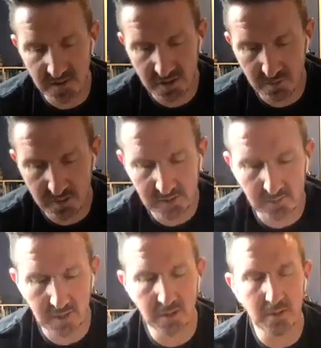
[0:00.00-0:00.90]
start to
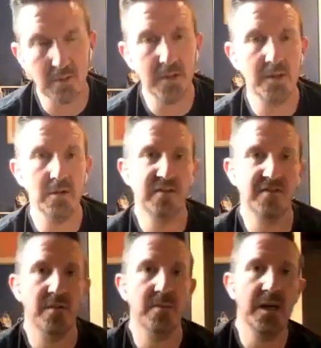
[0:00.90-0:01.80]
wiggle a little in your
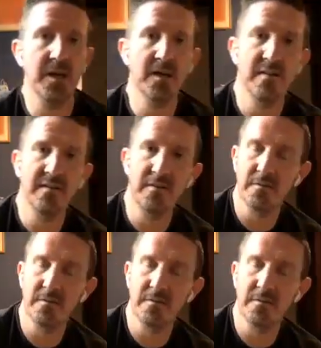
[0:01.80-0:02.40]
extremities,